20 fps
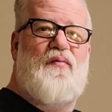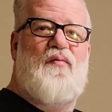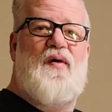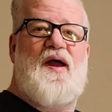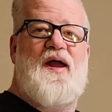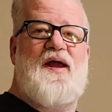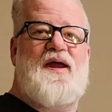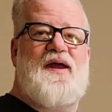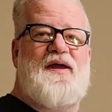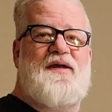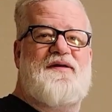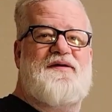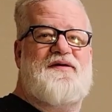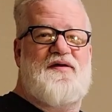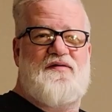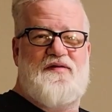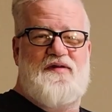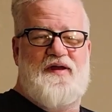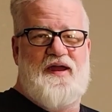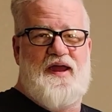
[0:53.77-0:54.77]
Way
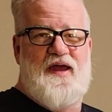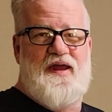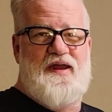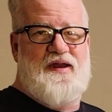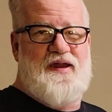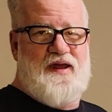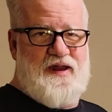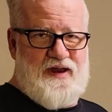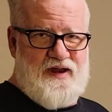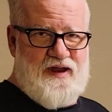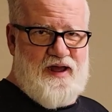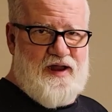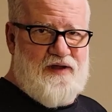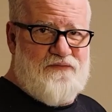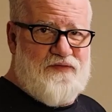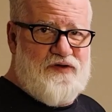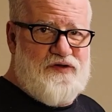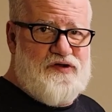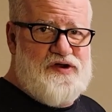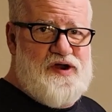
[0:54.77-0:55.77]
easier than getting in and out
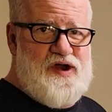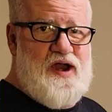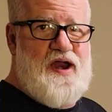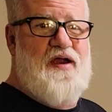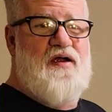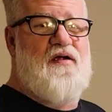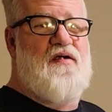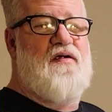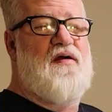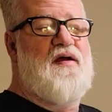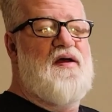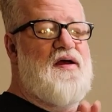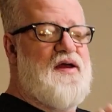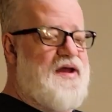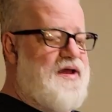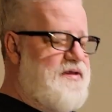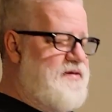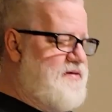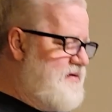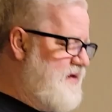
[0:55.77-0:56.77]
of a chair
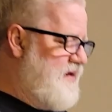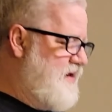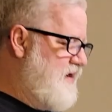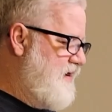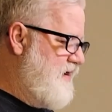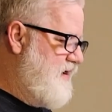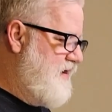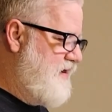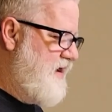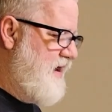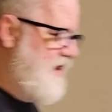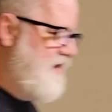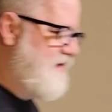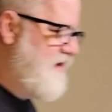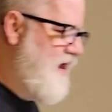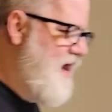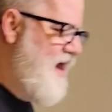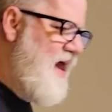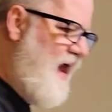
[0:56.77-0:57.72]
and sitting at a desk.